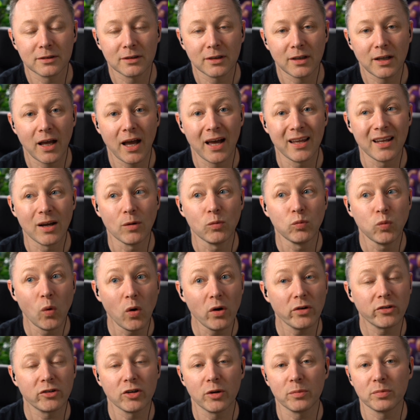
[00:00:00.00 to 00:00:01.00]
And I
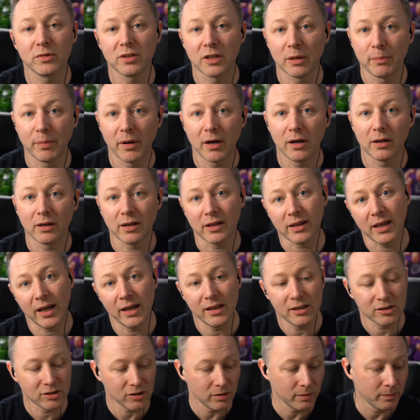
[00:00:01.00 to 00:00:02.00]
walked up to the bar to
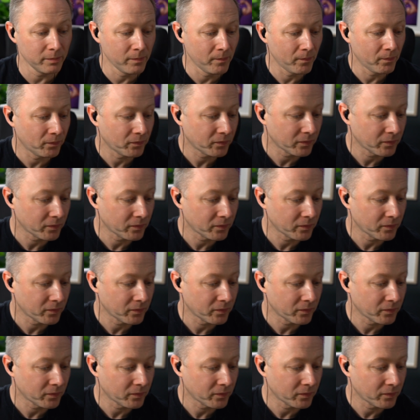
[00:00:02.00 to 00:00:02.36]
get something.